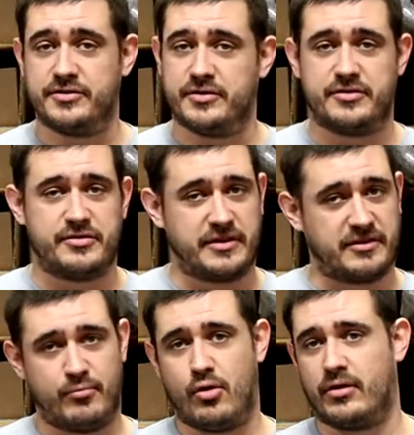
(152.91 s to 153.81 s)
you treat the
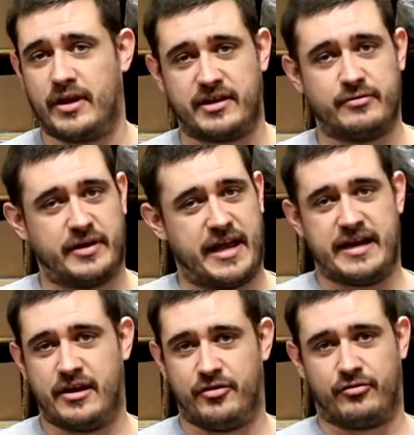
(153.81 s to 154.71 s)
bore like you would any
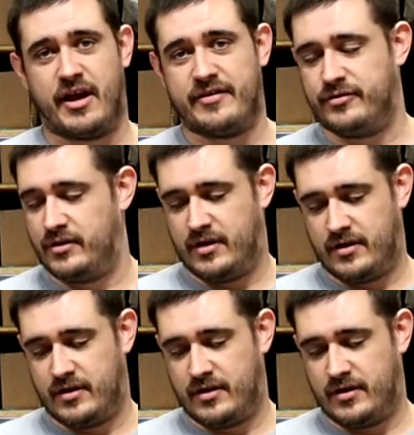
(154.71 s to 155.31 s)
other rifle.